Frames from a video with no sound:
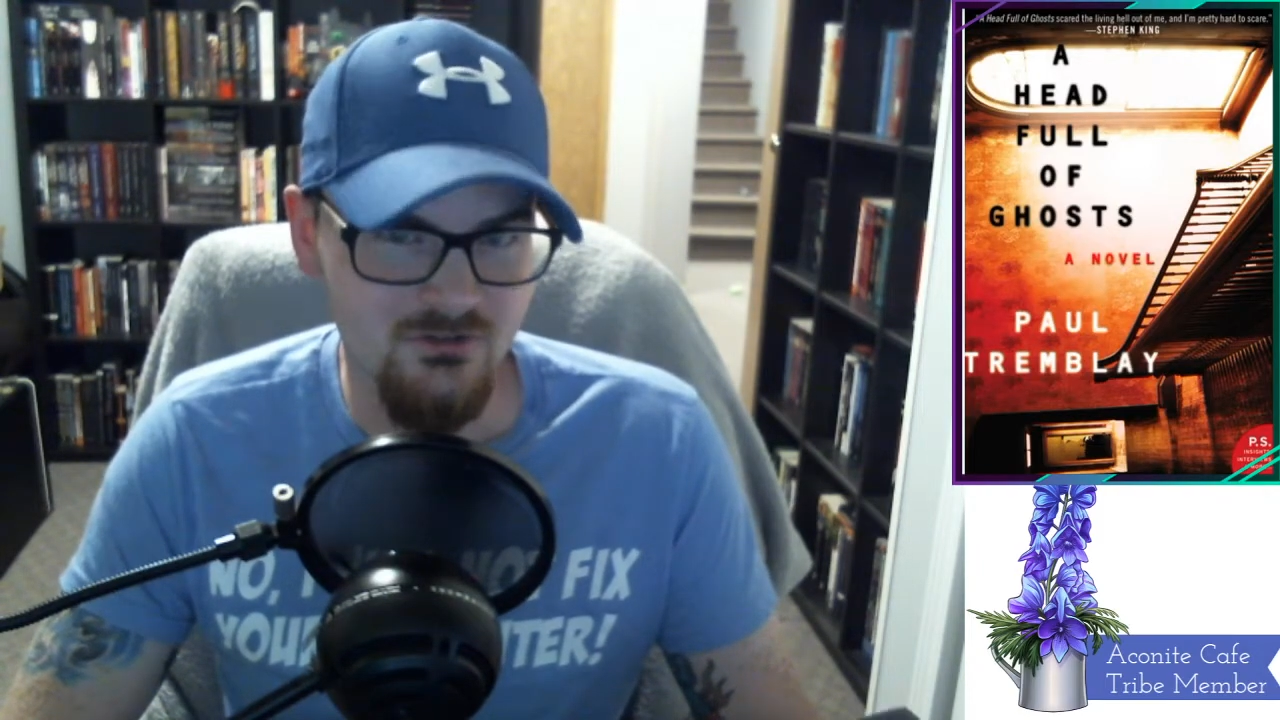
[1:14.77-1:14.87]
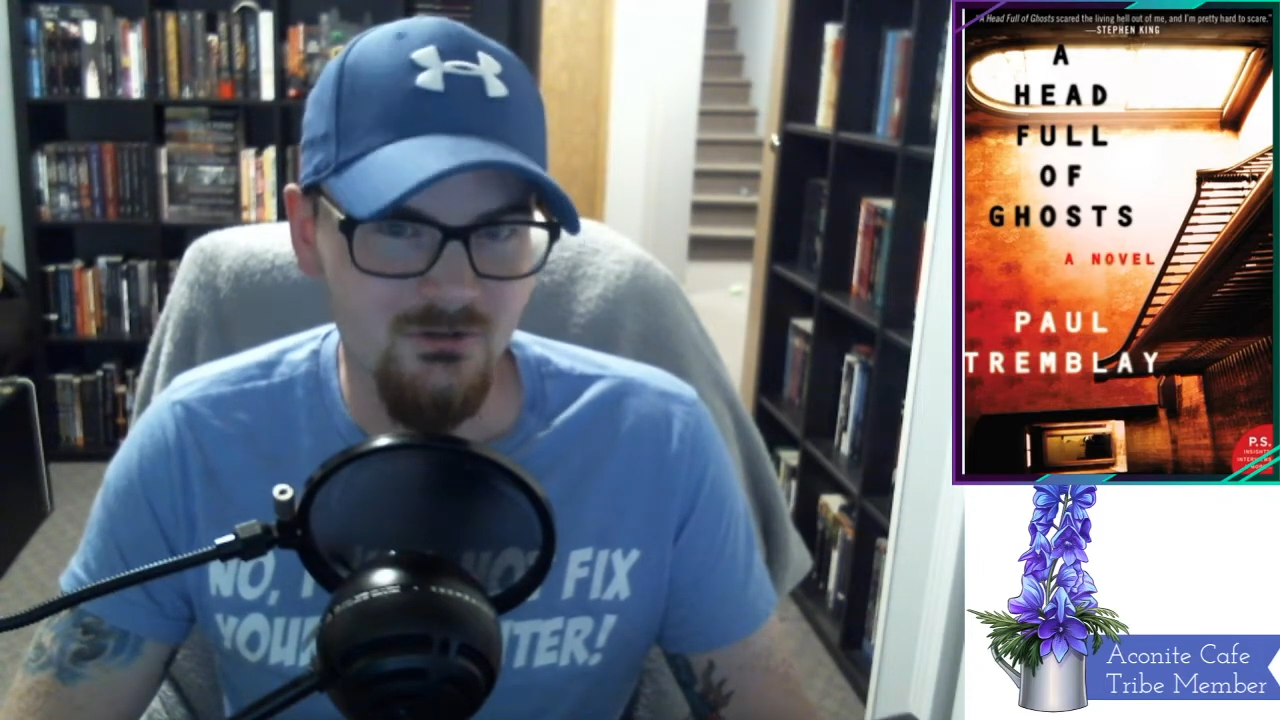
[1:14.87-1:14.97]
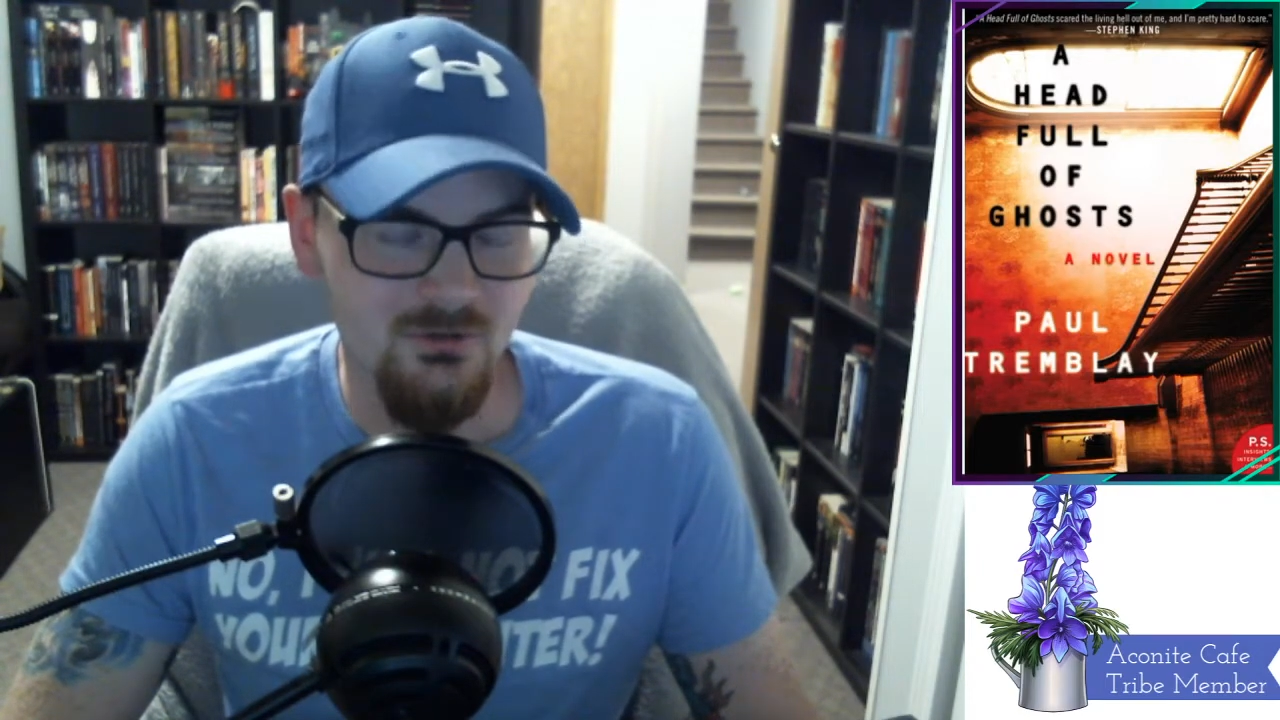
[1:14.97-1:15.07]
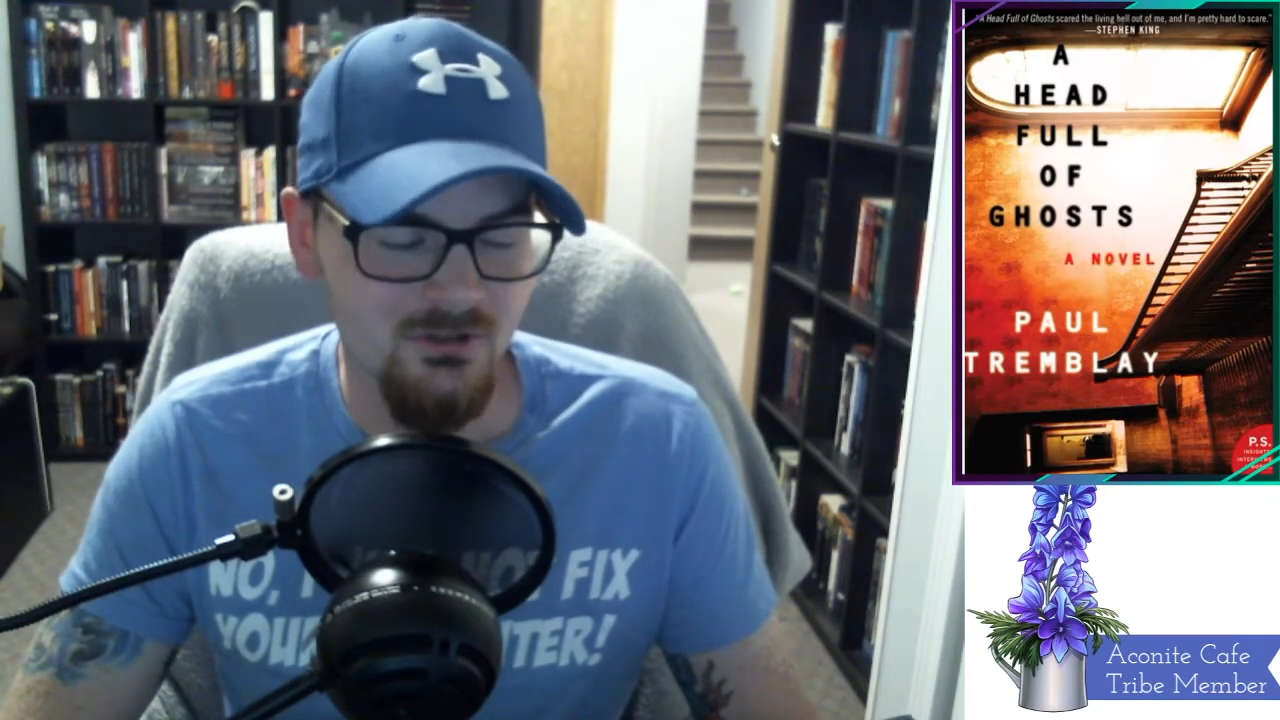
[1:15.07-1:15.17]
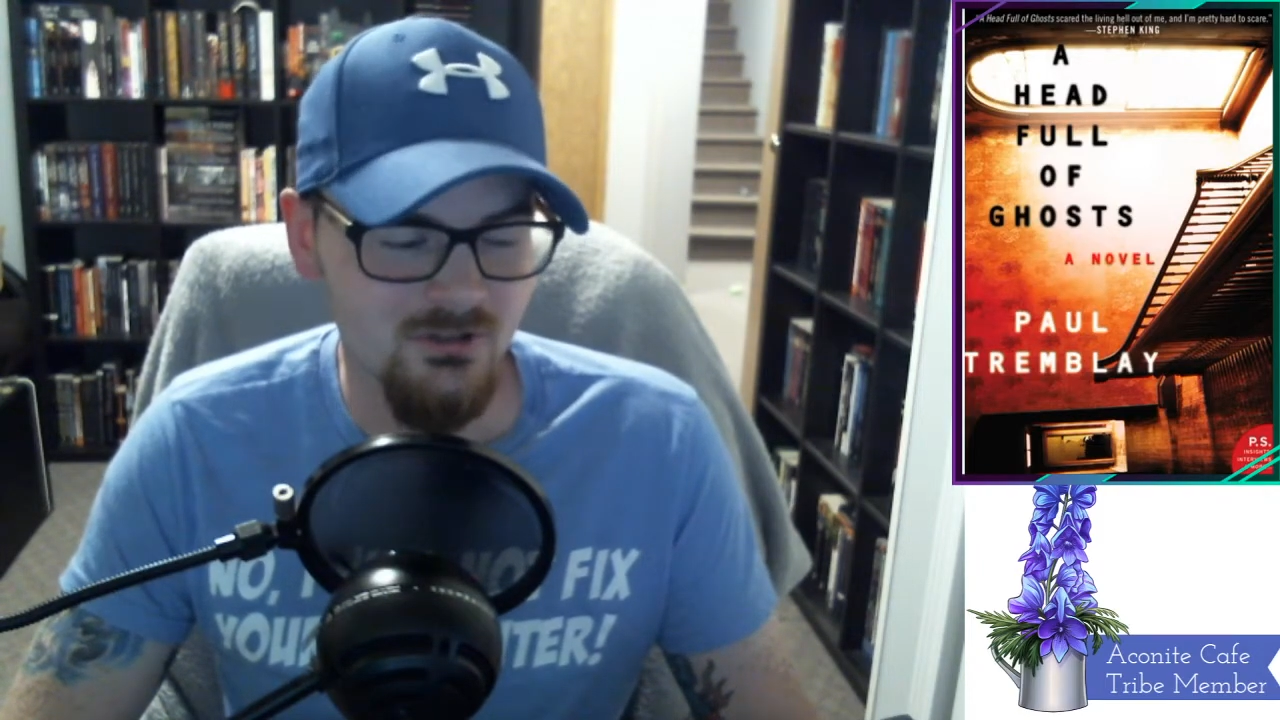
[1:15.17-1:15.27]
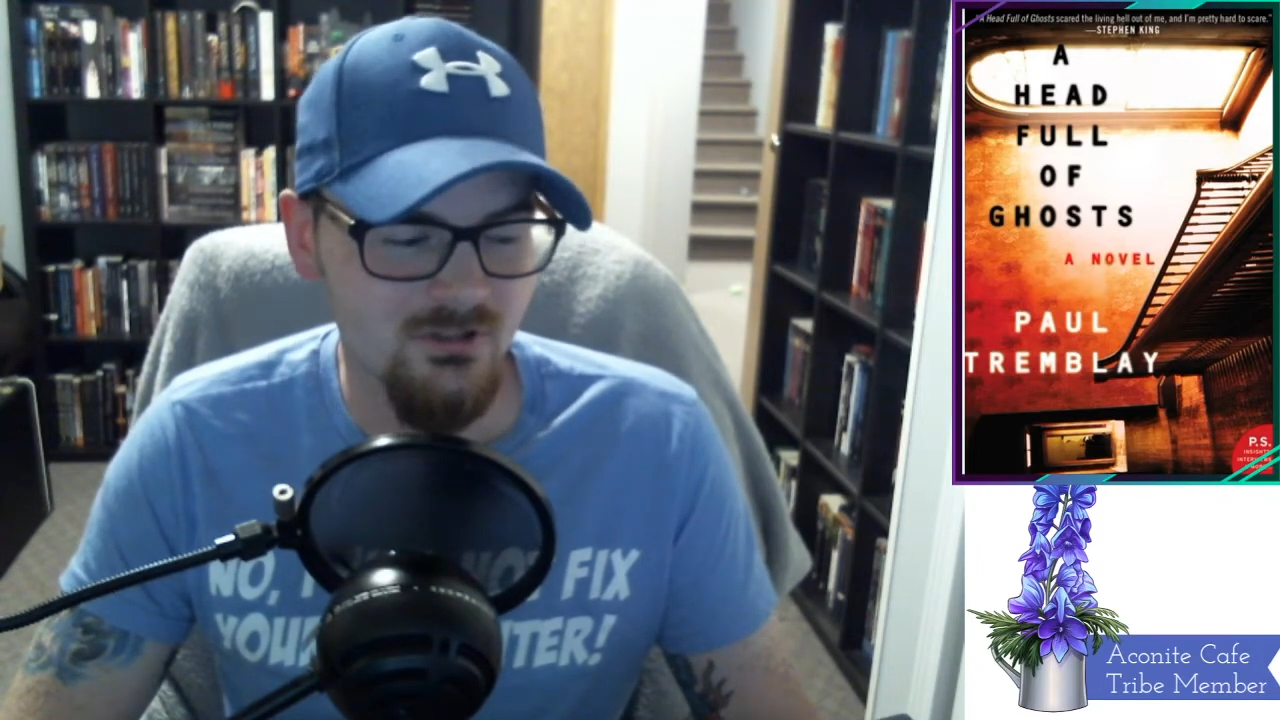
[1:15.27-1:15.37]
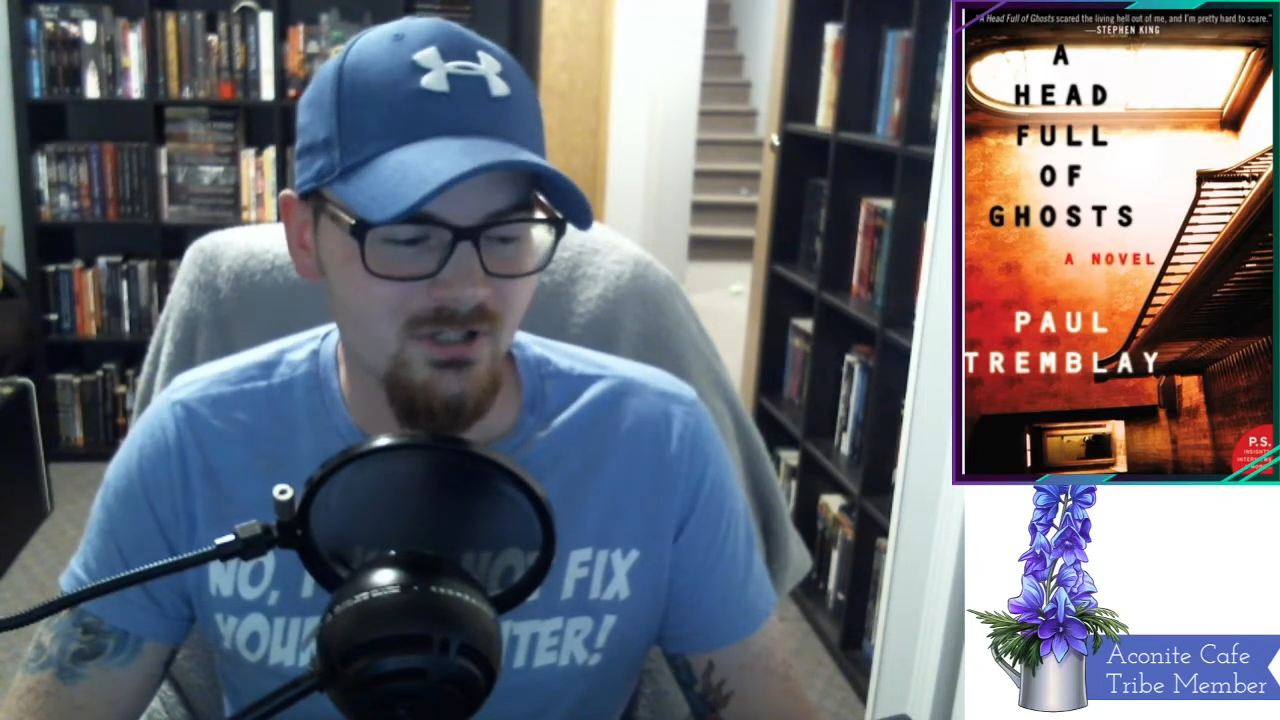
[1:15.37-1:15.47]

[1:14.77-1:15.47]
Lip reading: going on,